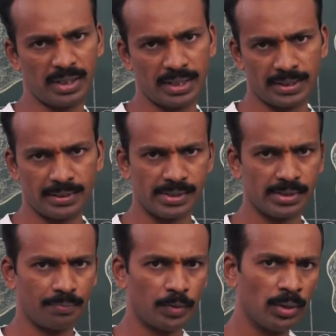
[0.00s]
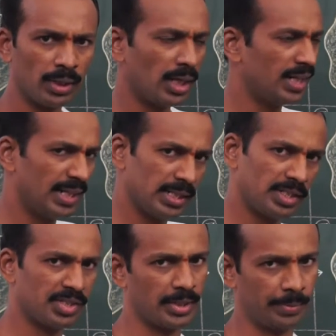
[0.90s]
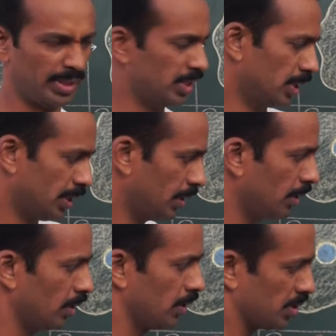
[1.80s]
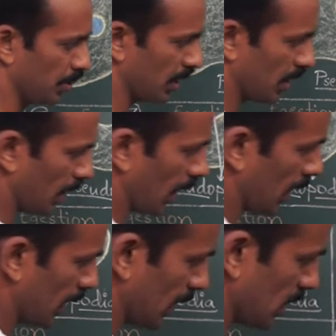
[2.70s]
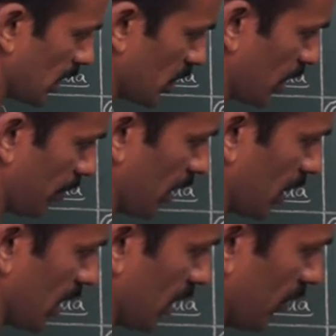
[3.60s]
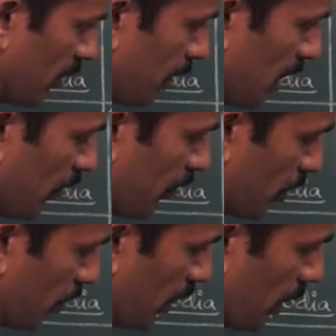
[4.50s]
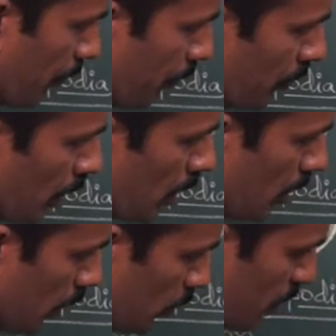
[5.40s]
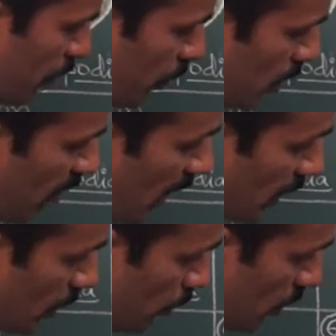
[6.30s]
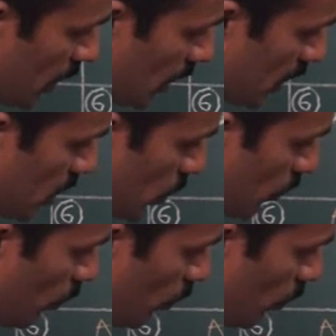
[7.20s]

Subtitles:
particles or undigested material. So here undigested material will be left over. Now the food vacuole tries to